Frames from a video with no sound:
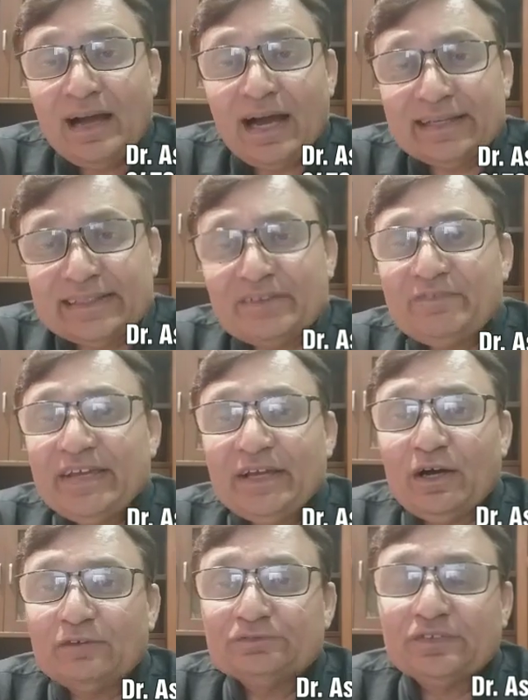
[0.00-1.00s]
Another
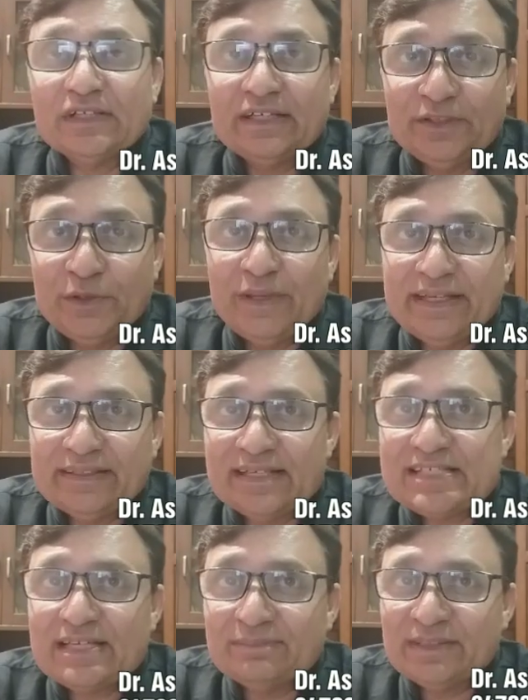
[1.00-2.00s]
way of doing
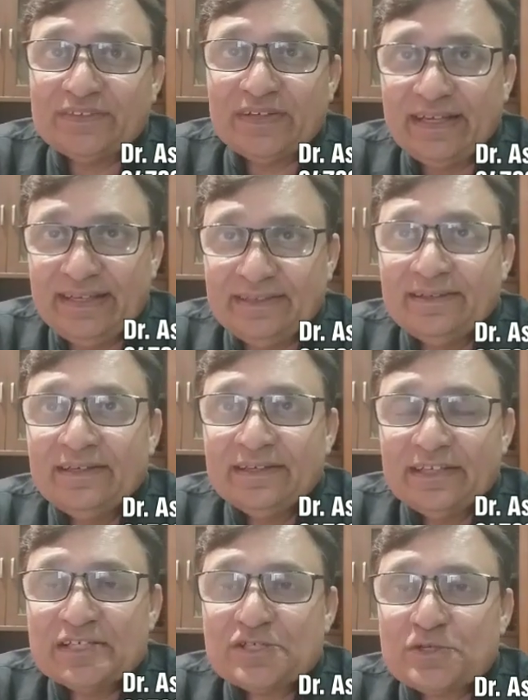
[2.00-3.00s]
the summer training
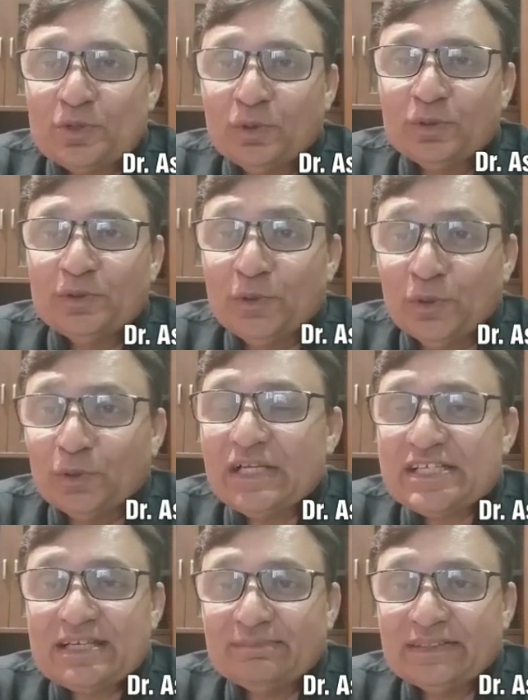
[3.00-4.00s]
is to do
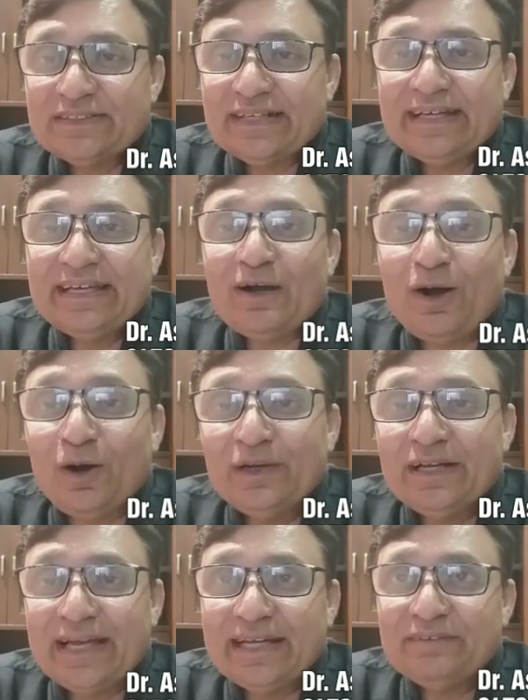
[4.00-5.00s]
the summer training
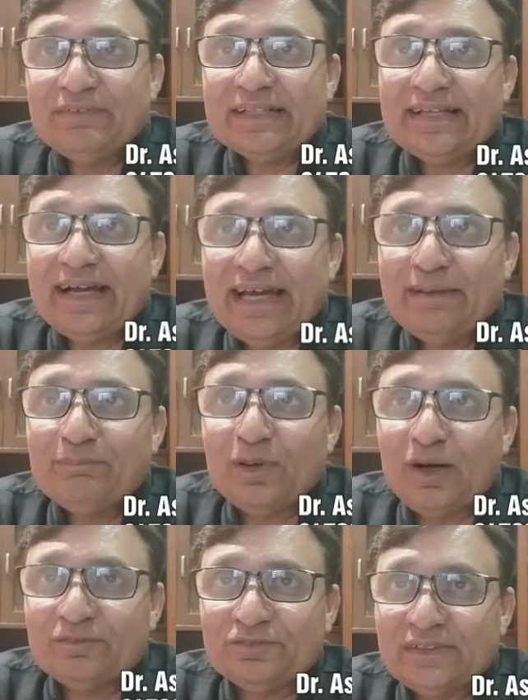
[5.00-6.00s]
online with the help
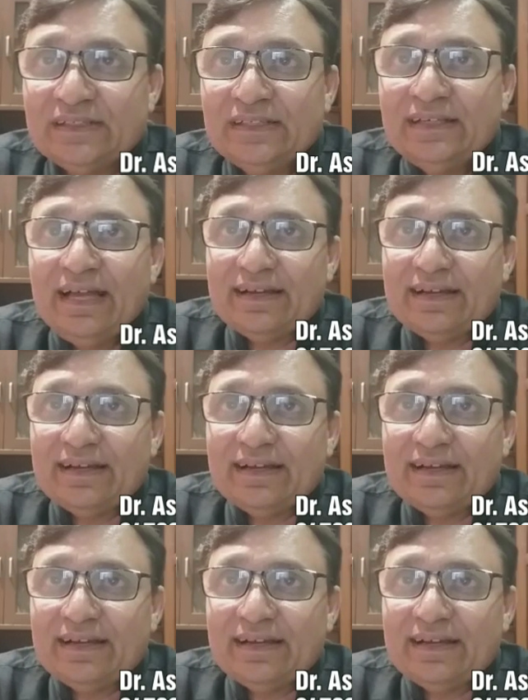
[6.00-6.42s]
of